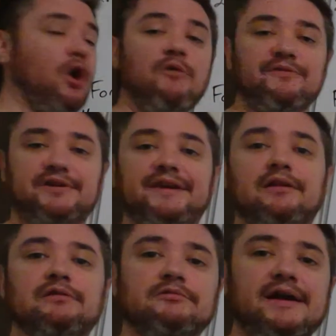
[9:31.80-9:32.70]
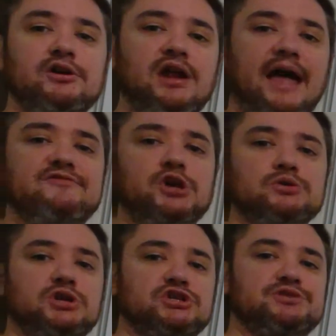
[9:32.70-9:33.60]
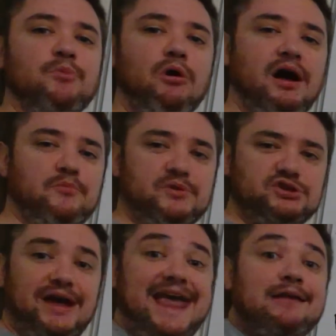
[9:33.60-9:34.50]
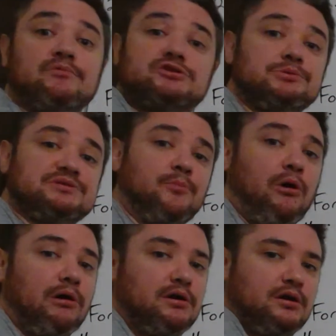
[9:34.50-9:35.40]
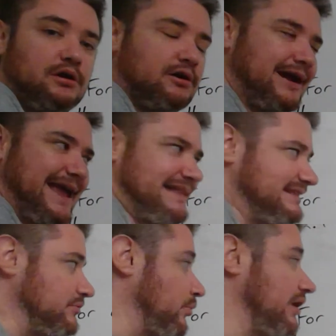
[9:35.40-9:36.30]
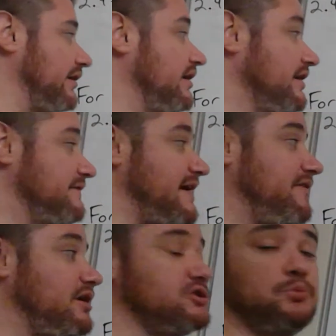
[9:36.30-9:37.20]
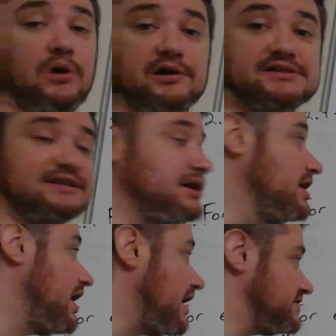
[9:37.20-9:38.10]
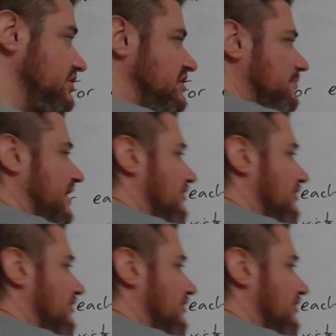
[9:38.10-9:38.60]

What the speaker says: overkill, right? Could I have chosen a small? We saw 8 was too small, right? 8 didn't work. 500 works, so you can play